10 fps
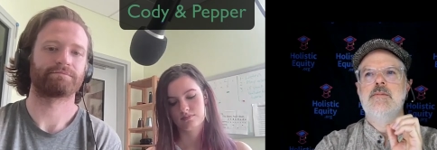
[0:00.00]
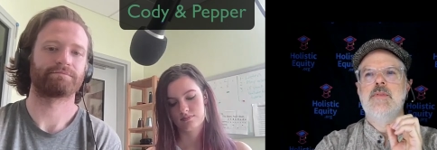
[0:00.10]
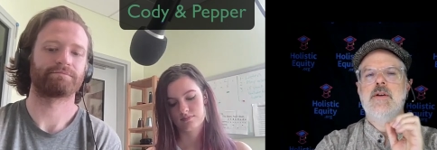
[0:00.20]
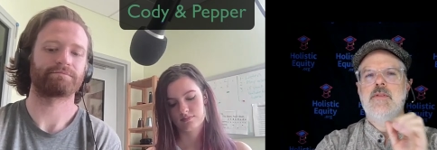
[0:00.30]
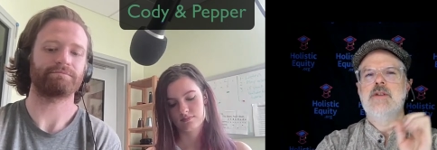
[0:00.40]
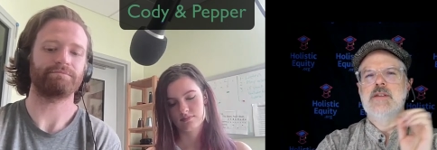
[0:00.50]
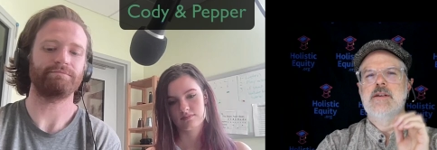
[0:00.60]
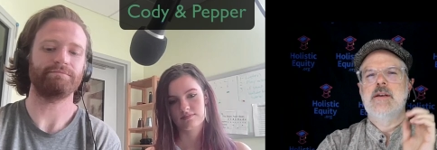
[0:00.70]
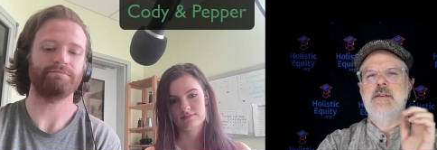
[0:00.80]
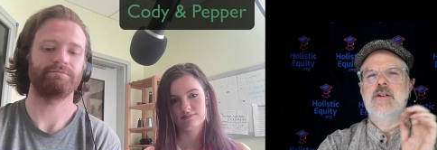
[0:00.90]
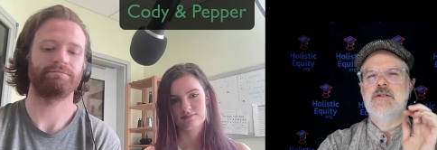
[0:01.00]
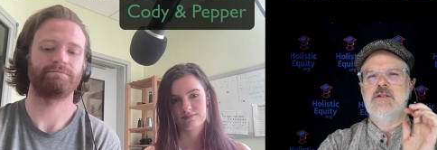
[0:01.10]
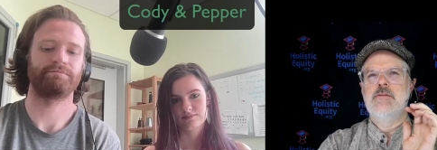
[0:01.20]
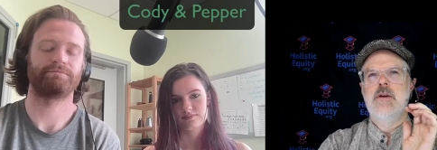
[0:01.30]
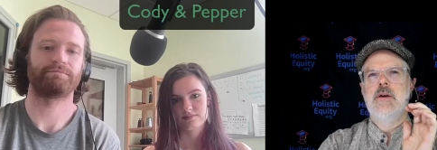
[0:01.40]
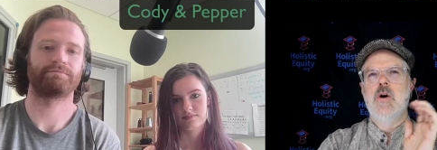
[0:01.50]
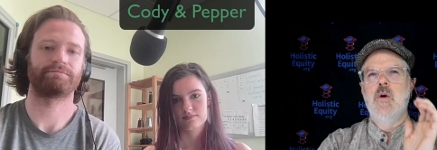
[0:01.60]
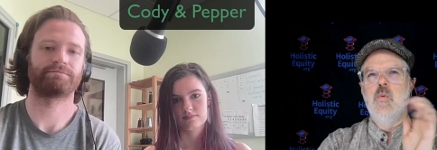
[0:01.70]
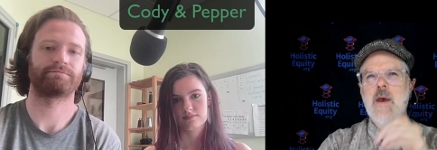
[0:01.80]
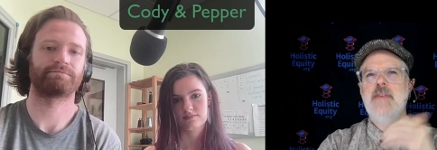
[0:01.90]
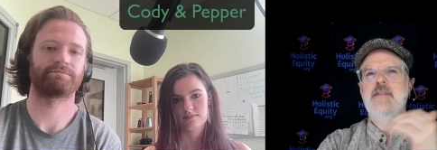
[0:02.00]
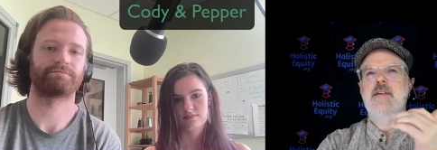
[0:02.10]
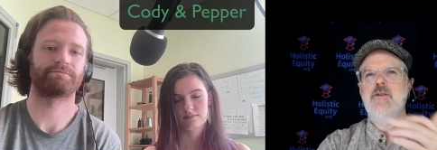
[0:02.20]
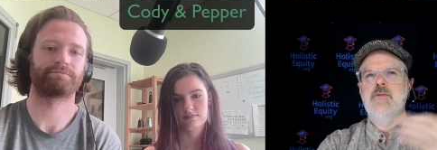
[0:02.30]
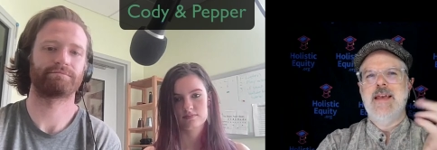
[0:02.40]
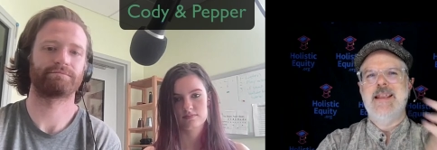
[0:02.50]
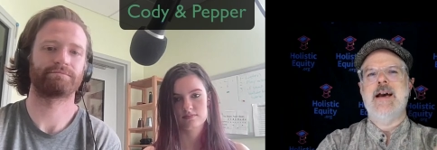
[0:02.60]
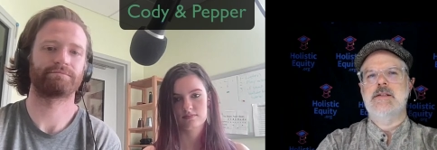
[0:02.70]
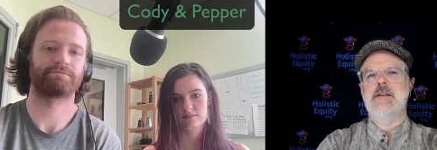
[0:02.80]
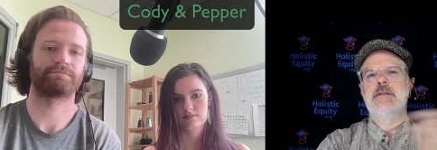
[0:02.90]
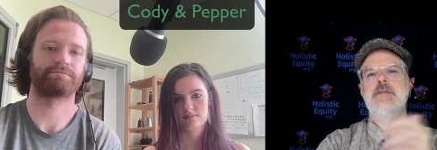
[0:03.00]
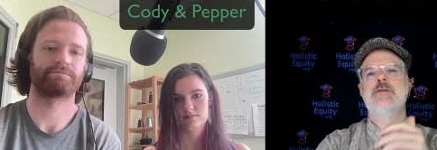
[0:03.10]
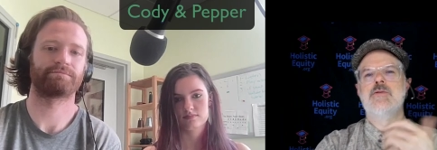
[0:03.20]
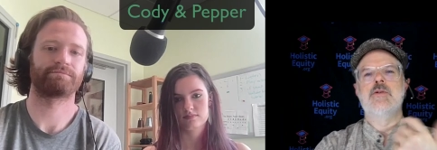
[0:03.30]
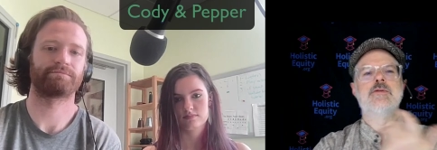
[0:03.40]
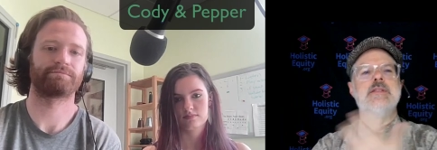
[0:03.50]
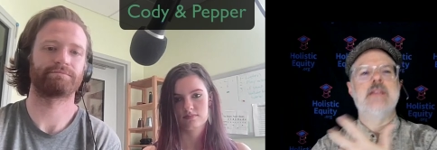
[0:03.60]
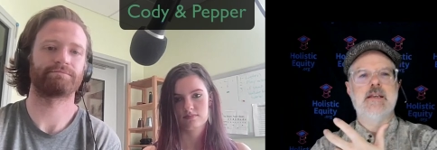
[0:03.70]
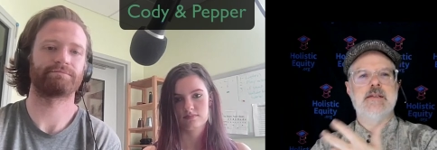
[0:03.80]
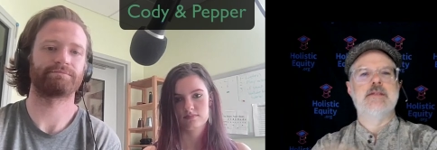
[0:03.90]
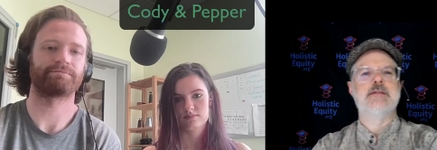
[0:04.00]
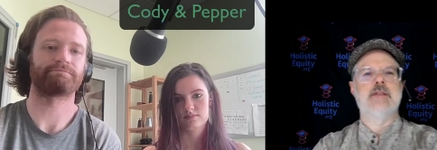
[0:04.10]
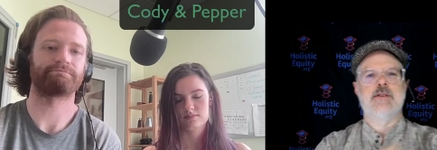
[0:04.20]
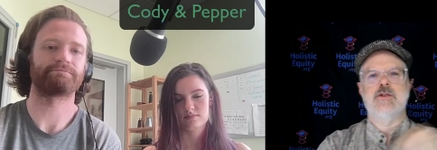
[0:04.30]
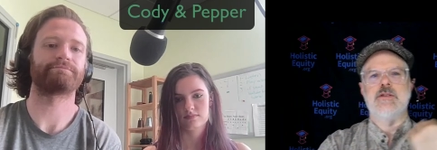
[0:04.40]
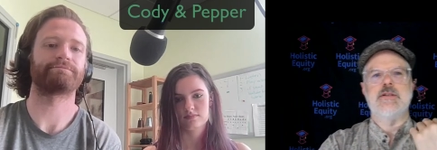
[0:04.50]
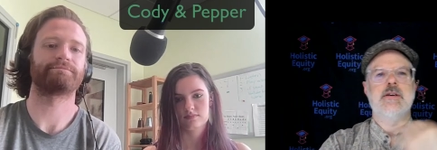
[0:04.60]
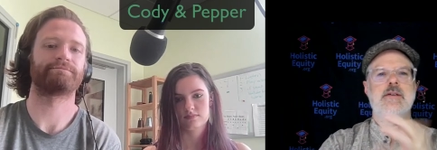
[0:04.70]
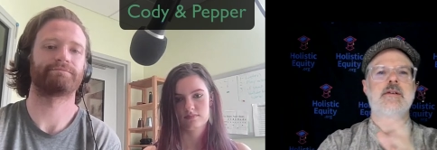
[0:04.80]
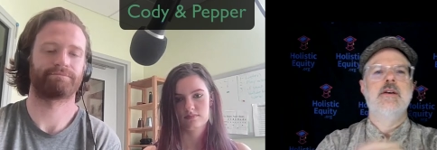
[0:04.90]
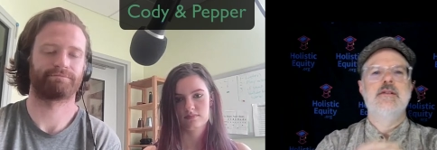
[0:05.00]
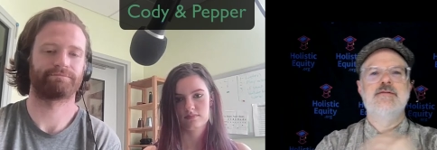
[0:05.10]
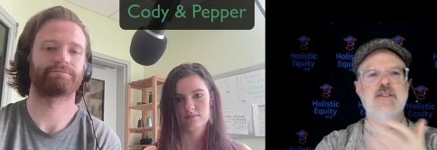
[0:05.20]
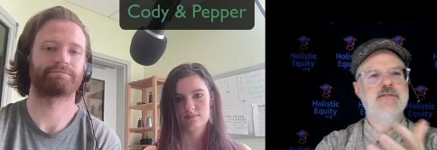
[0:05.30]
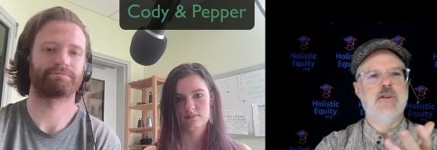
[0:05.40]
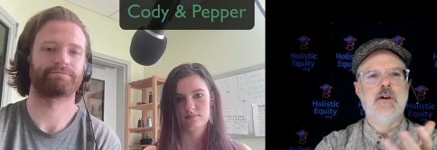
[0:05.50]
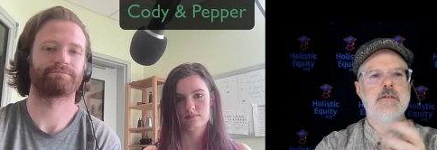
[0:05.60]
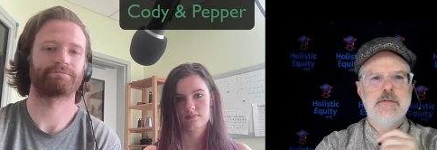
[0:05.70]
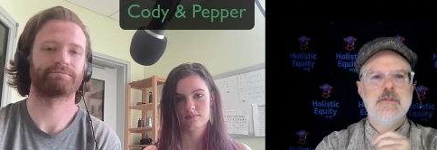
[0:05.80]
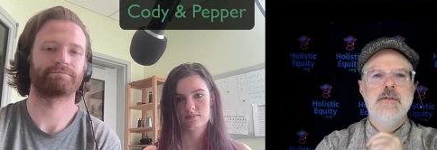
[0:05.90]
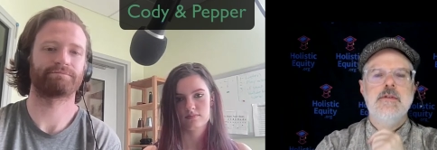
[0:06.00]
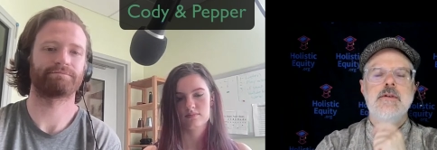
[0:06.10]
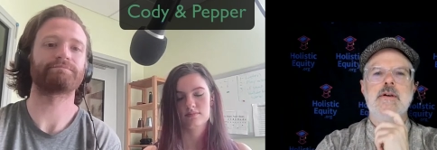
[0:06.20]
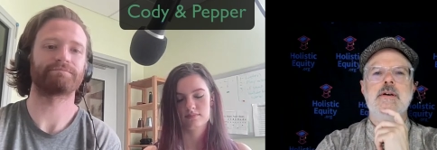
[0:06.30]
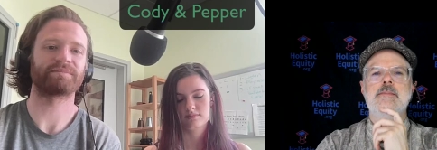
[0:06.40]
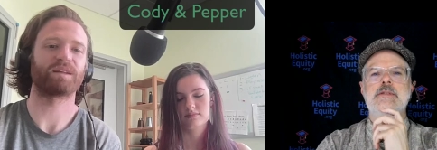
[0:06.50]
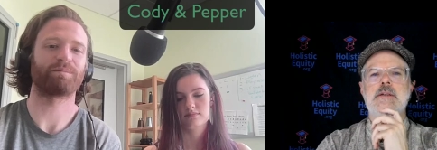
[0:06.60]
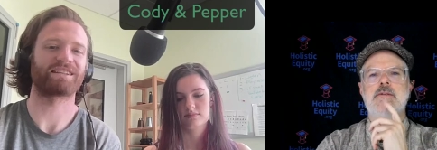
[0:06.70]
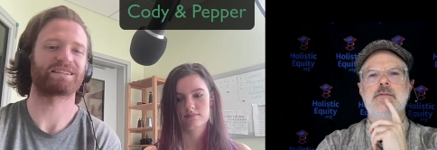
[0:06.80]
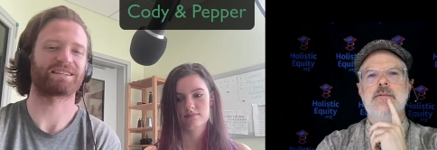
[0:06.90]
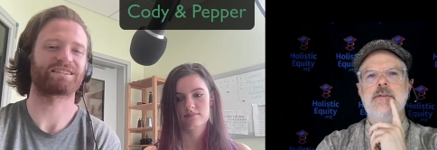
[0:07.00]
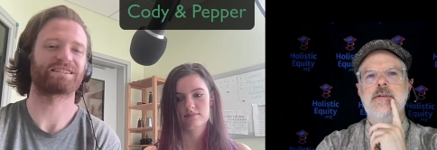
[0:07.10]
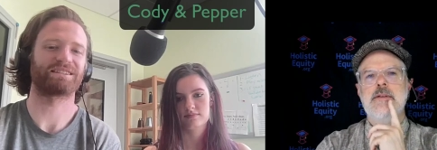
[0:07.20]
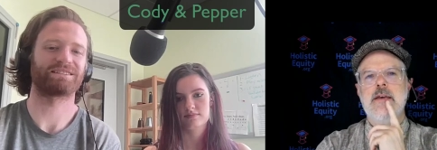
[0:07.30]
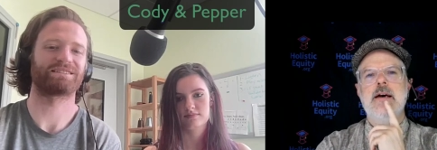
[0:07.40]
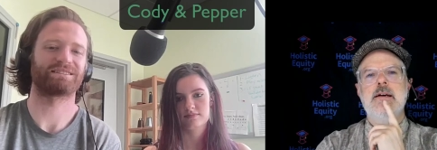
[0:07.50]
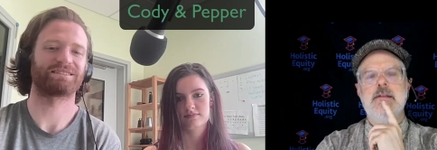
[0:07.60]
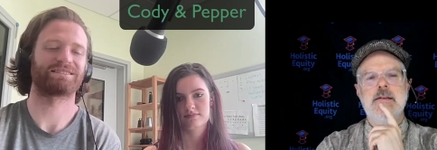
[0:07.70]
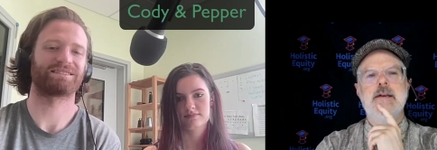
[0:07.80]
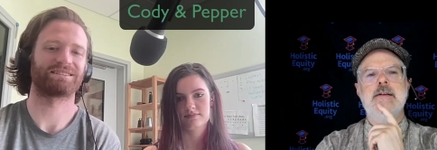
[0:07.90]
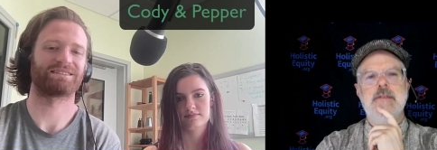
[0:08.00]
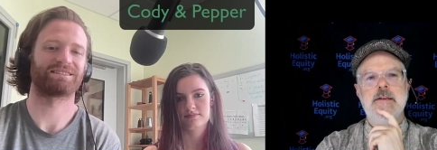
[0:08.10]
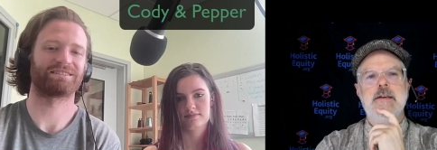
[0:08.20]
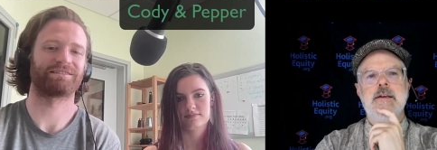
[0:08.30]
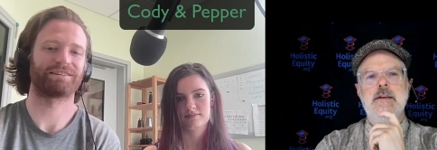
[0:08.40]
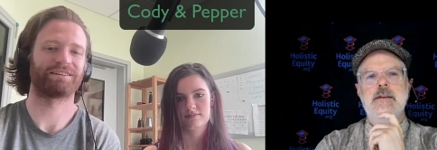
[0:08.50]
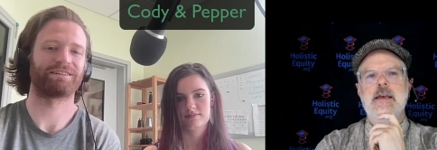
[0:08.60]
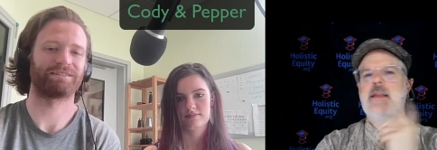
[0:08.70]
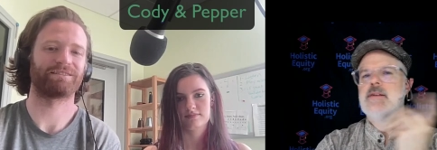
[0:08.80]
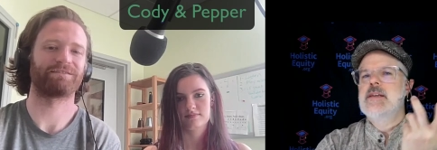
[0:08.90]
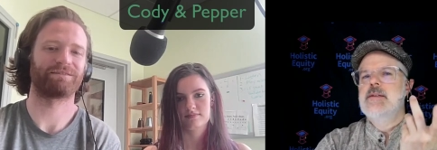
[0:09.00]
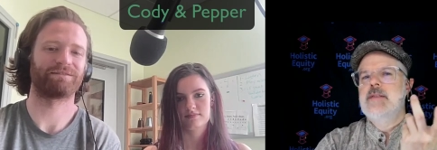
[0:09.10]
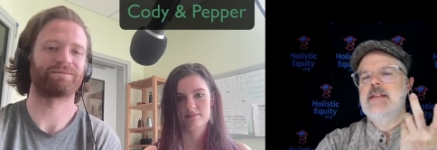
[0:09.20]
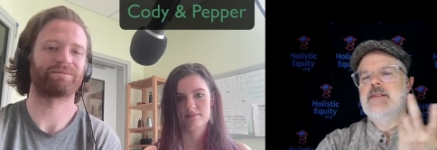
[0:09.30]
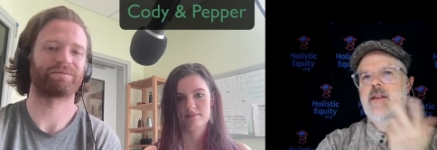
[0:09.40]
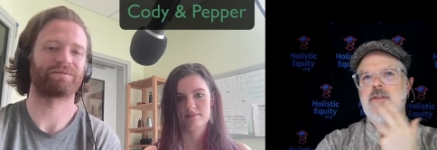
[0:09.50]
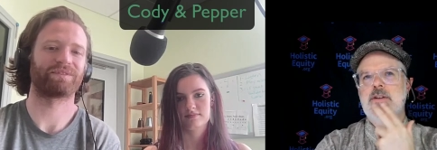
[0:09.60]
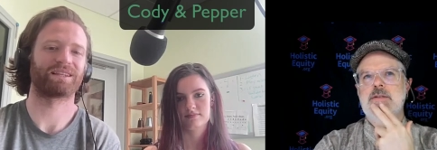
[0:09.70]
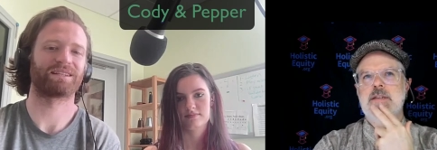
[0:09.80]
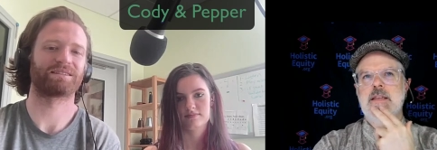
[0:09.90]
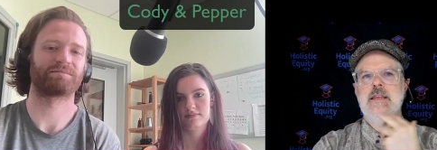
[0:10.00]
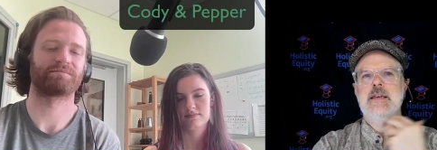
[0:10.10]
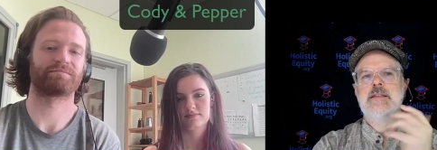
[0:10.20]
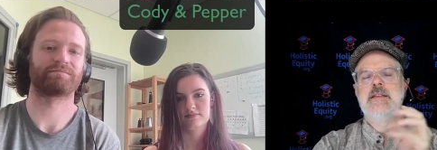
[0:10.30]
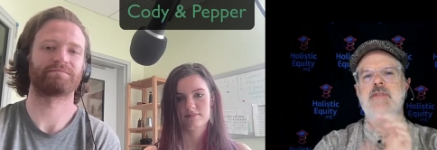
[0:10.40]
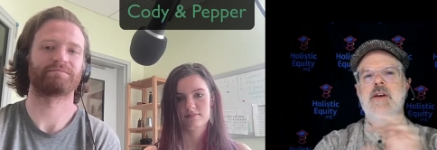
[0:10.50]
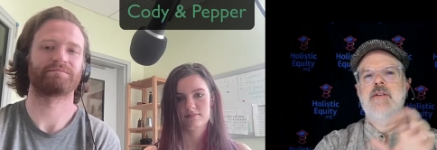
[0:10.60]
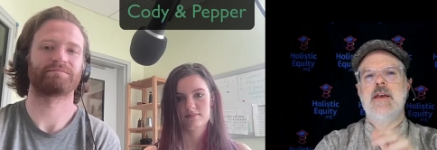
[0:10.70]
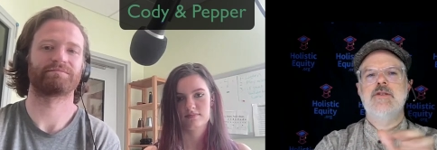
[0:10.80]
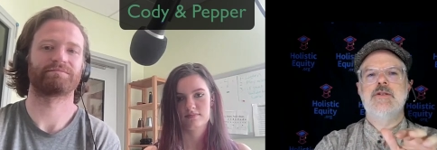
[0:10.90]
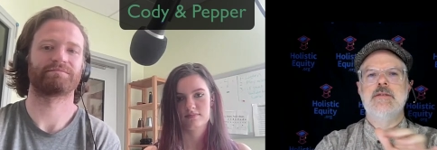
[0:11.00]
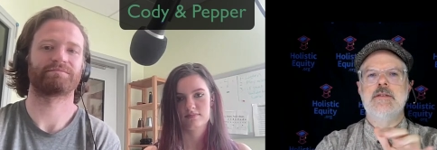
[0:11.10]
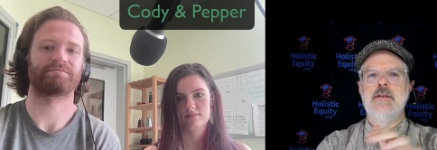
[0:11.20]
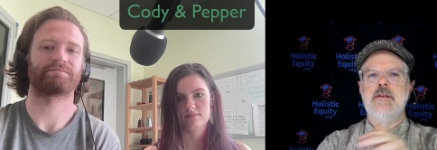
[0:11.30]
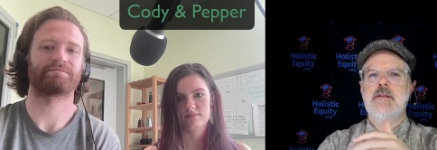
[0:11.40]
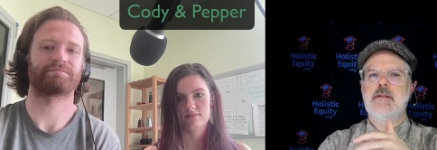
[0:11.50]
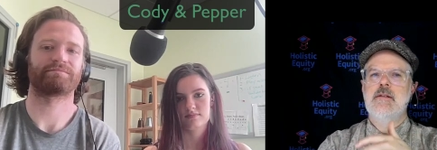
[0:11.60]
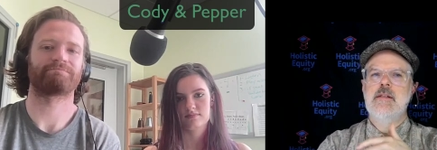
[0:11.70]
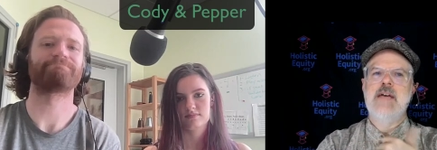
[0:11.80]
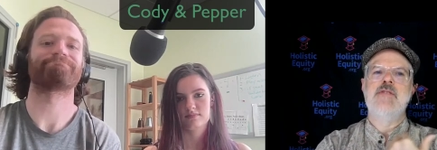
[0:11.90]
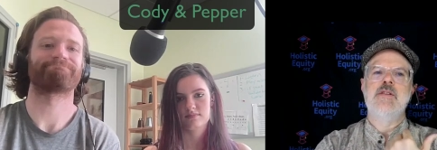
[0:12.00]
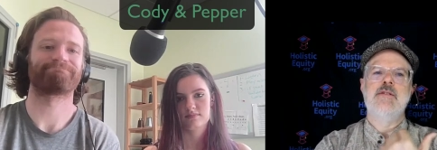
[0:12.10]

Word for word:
Speaker 1: there there's a there's a a way that you get access to those things. It's not just mm. a free for all. Um, that makes so, sense. Yeah, yeah, yeah. That's it, that's another interesting thing is the variations in level